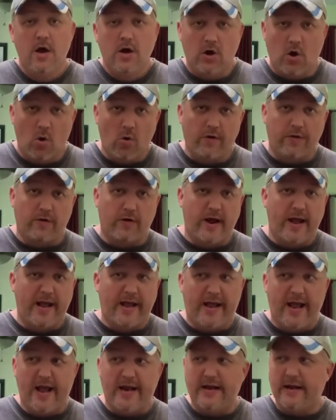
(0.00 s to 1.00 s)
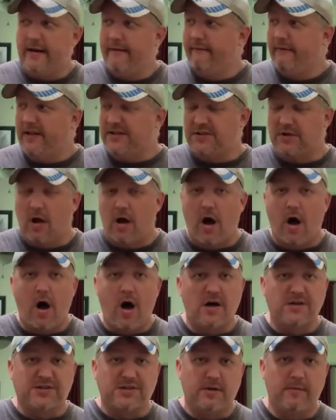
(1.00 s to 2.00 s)
Go to the Grand Canyon. It's
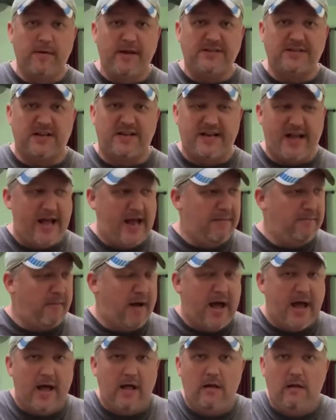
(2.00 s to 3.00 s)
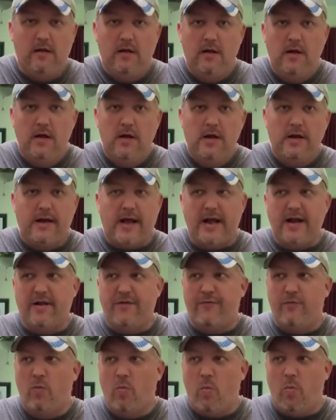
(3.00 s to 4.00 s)
awesome. It's a 10-mile kind of...